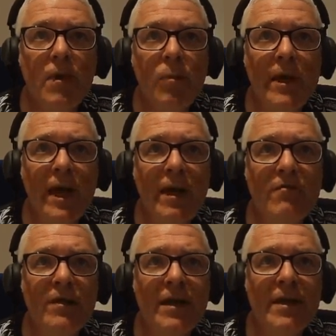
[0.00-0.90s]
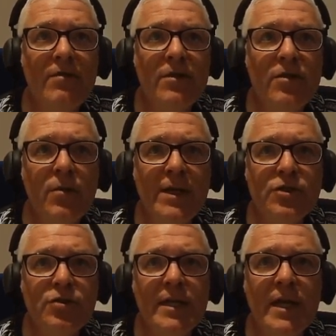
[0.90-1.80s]
We have another new
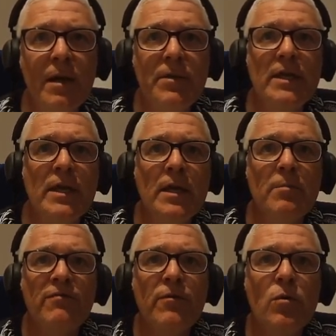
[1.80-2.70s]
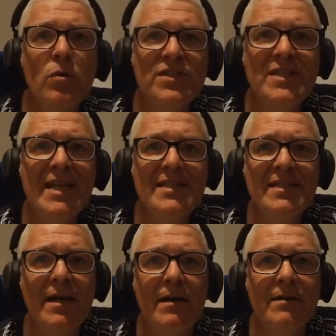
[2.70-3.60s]
entry coming in at number 4,
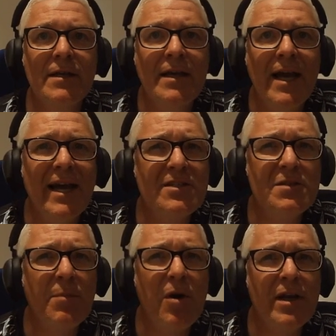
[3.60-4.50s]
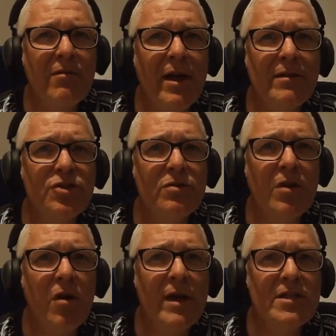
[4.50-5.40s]
Sensor. Had a spike around
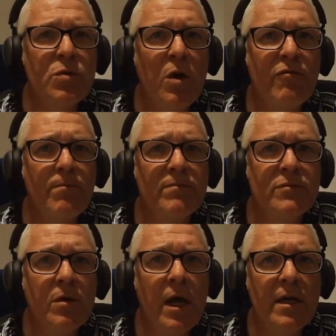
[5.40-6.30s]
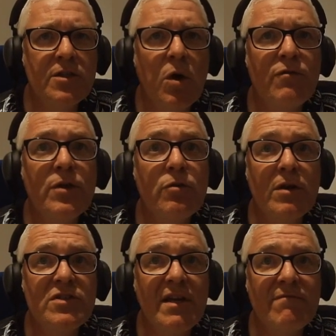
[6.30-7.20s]
July at
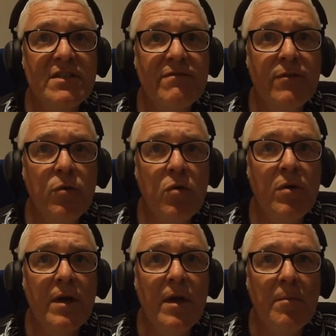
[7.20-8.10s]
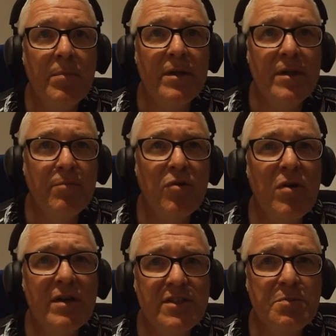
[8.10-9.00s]
€12.74, but the
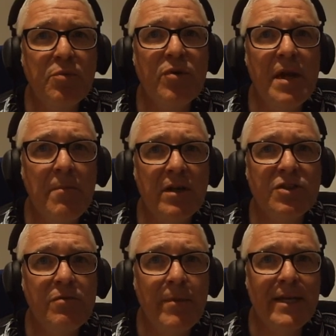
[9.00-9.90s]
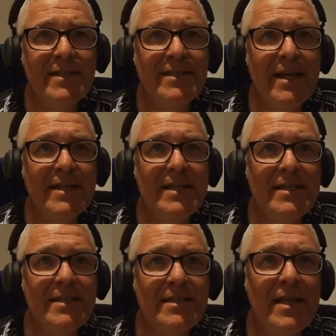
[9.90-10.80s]
price has pretty much remained steady
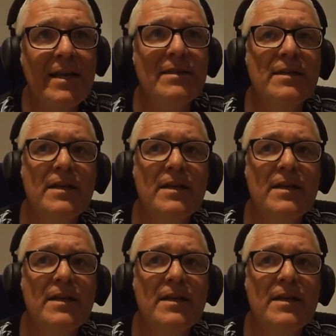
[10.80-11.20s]
since then.